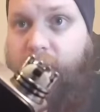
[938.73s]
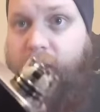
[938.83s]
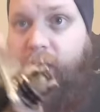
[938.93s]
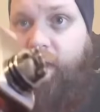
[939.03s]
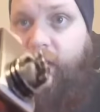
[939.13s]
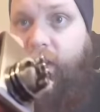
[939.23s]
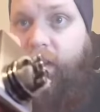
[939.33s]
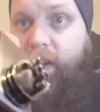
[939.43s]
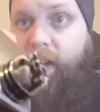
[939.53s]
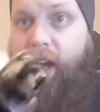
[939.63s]
Okay,
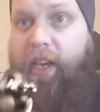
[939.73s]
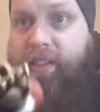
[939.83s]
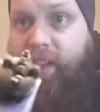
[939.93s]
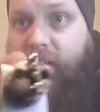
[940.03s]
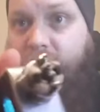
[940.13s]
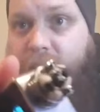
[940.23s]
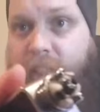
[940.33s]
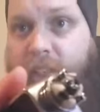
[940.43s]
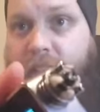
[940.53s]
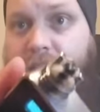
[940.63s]
nice and
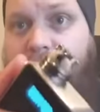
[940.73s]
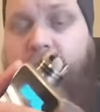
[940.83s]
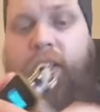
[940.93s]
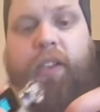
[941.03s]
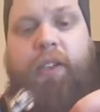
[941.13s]
clean.